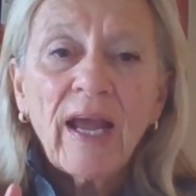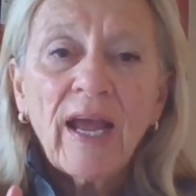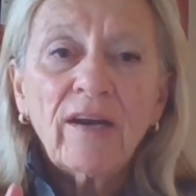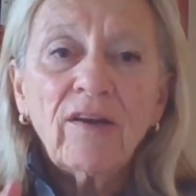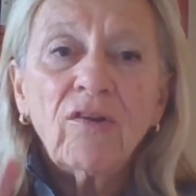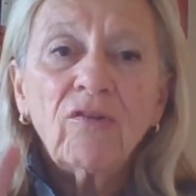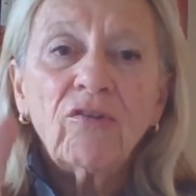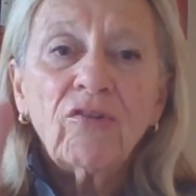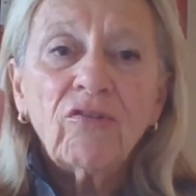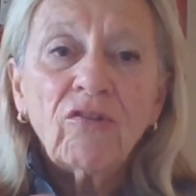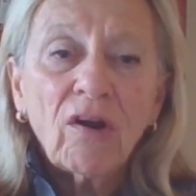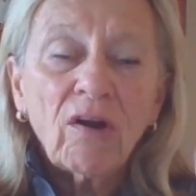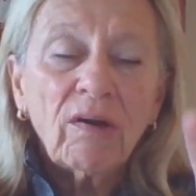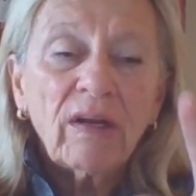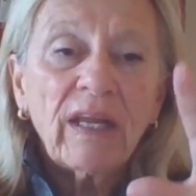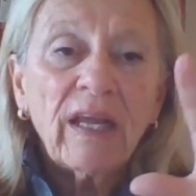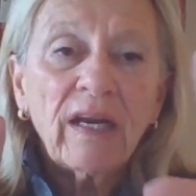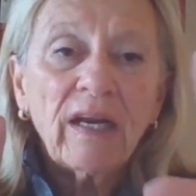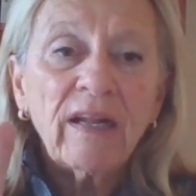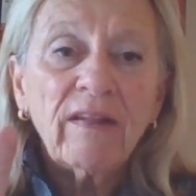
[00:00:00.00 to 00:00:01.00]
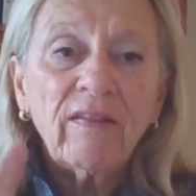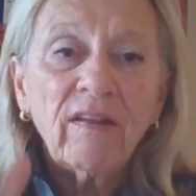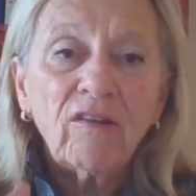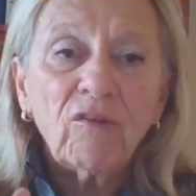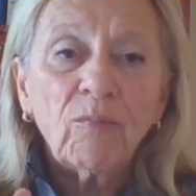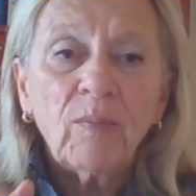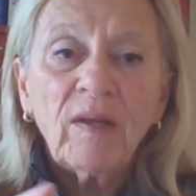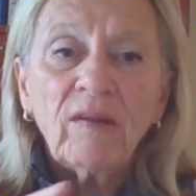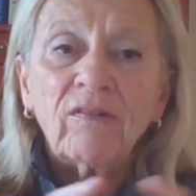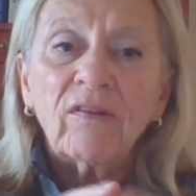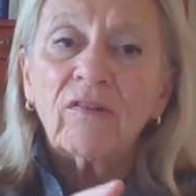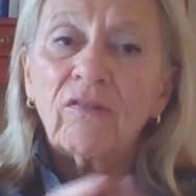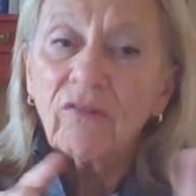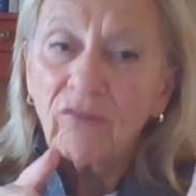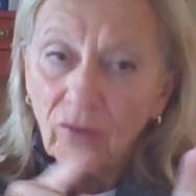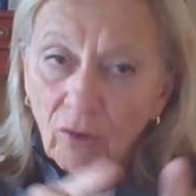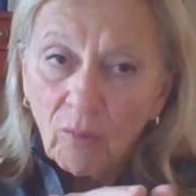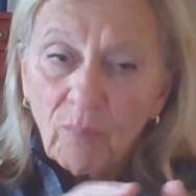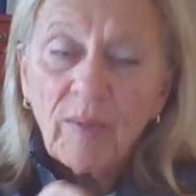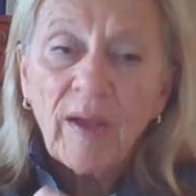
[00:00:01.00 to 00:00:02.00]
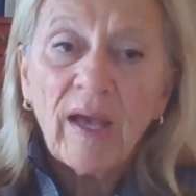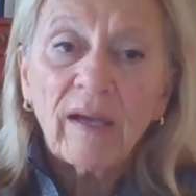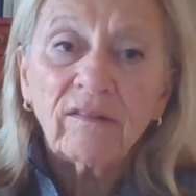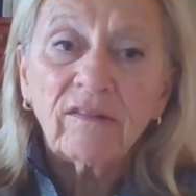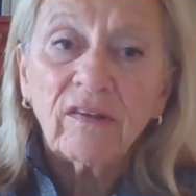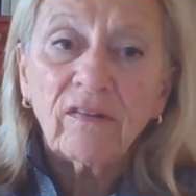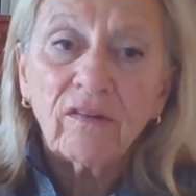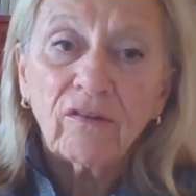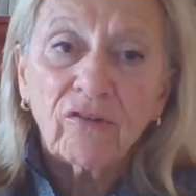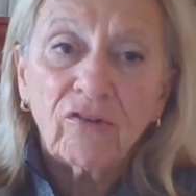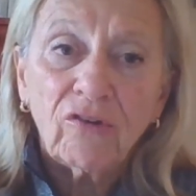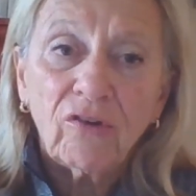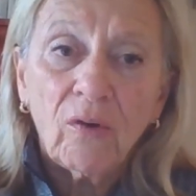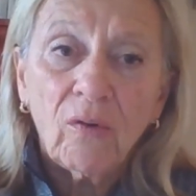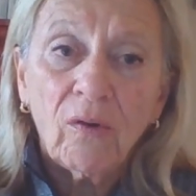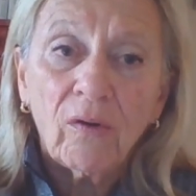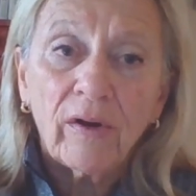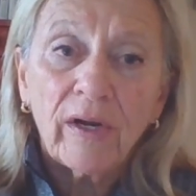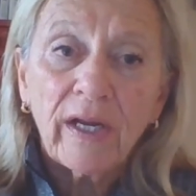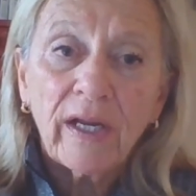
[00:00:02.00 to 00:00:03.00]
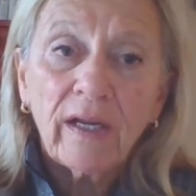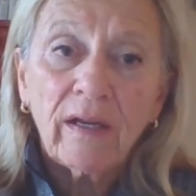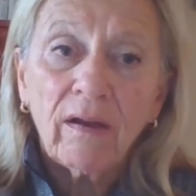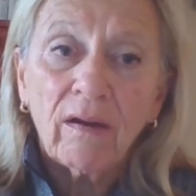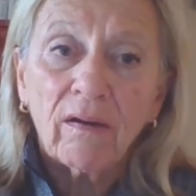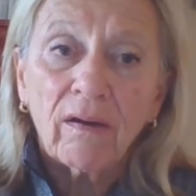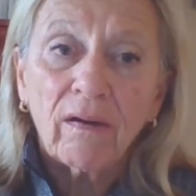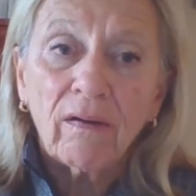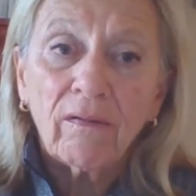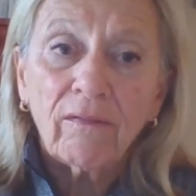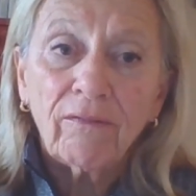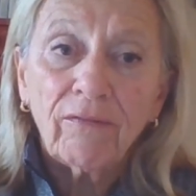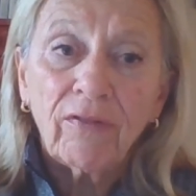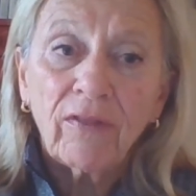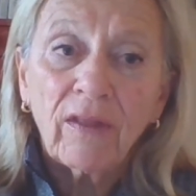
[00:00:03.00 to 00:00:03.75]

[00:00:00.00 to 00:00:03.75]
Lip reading: and you start getting these pieces, so back to the story of